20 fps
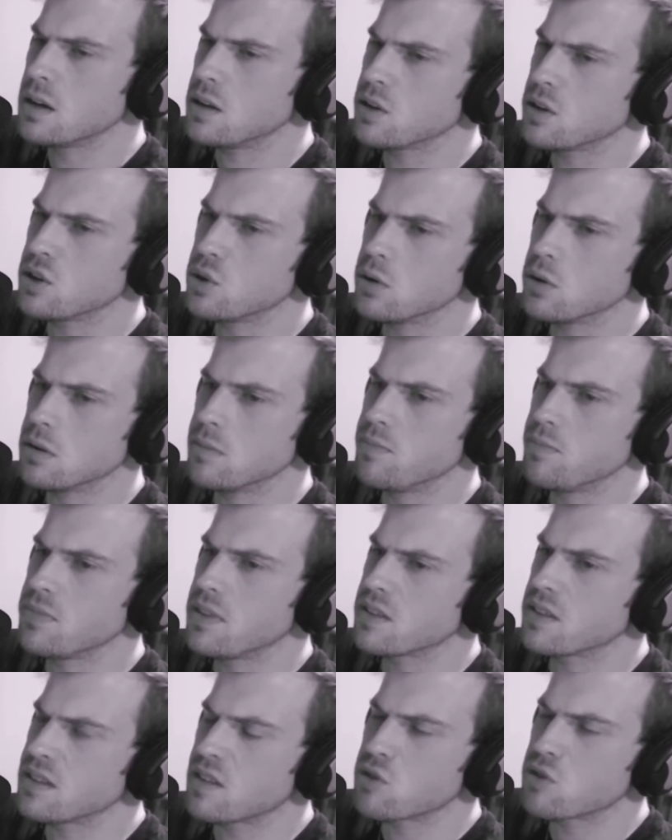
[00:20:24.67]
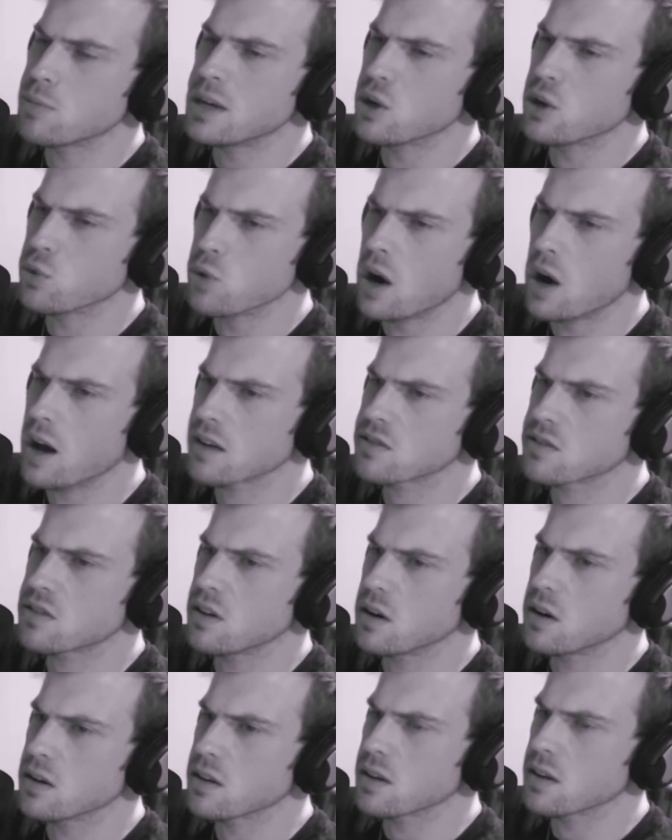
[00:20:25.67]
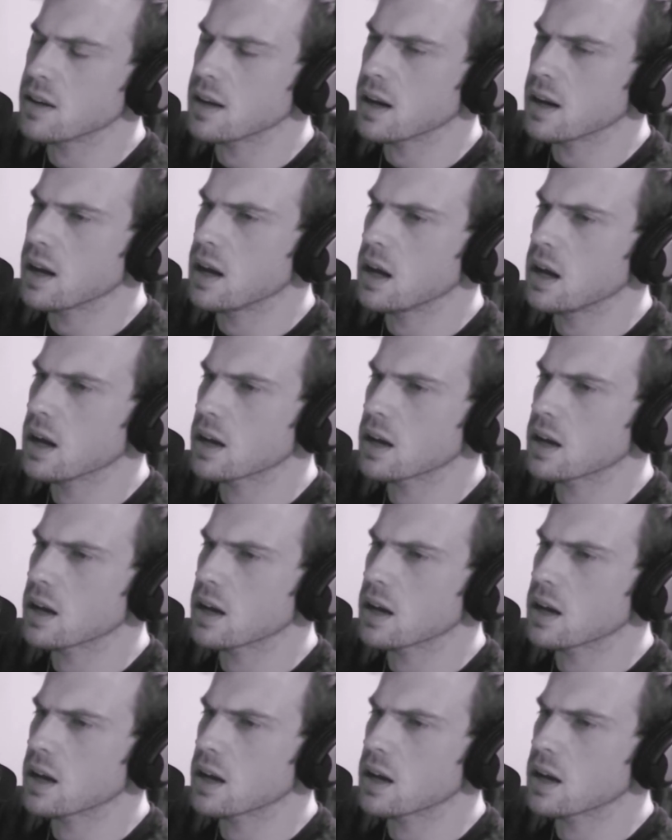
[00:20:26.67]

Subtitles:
You can do it. It doesn't have to be a rock star thing.